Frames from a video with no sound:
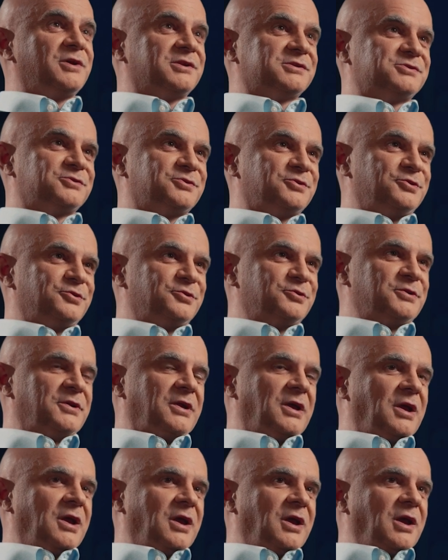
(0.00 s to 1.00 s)
months old.
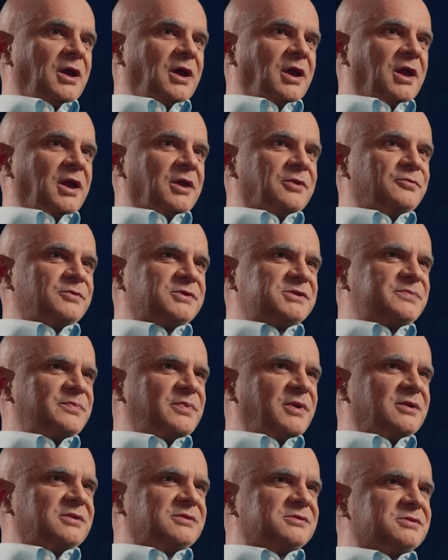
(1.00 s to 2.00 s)
And we
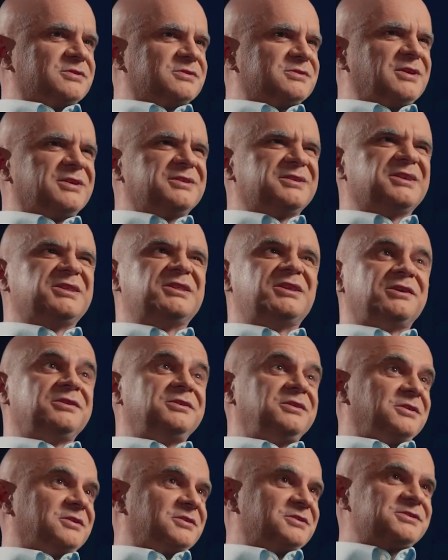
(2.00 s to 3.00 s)
spent just under
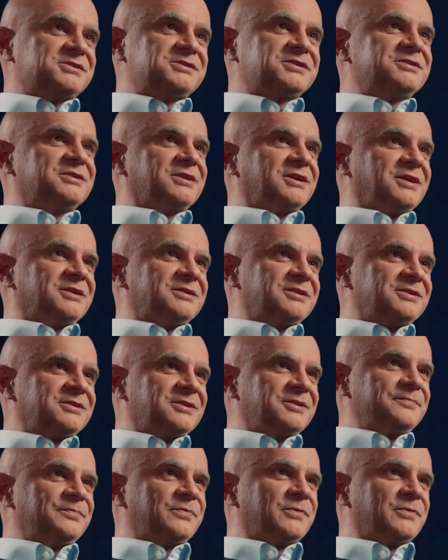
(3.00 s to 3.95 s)
10 years in Canada.